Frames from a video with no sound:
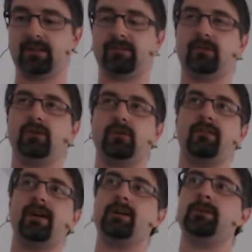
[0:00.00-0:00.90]
It's also
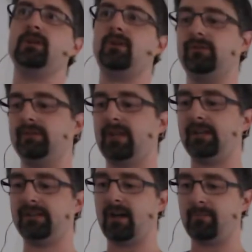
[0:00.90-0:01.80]
available on
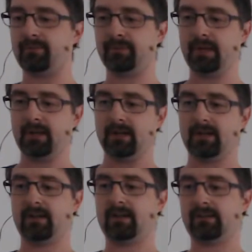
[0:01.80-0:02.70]
GitHub
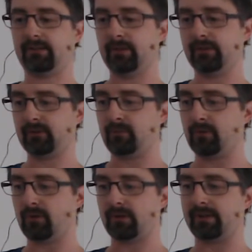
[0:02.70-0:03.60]
in the
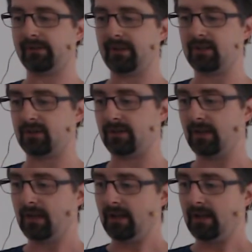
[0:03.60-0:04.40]
Swisscom organization.